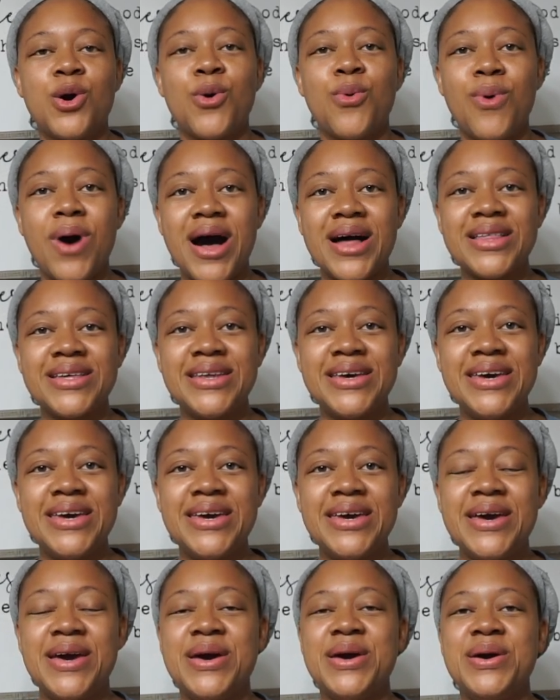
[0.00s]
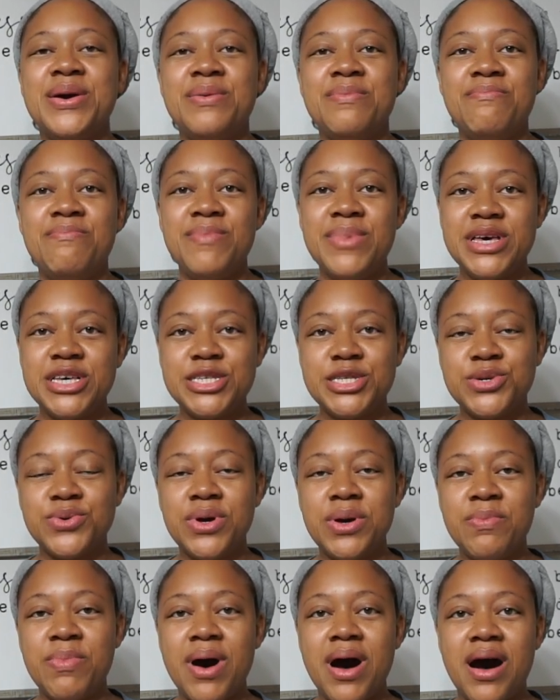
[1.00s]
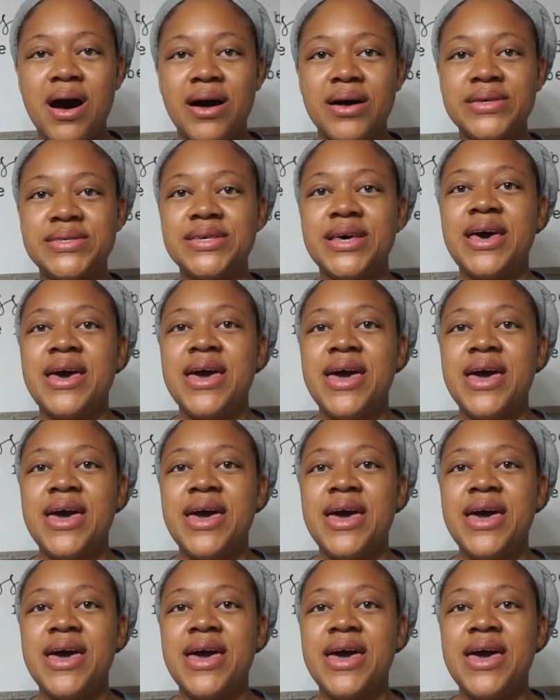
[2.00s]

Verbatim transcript: Quality Mystery Box